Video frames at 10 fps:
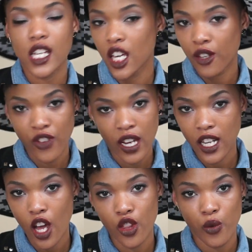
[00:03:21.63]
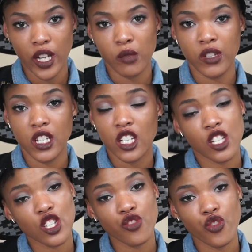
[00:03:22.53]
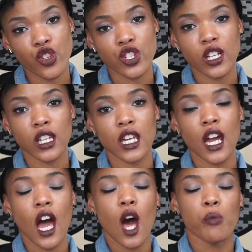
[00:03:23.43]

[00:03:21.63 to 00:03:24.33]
give any other recommendations, unfortunately.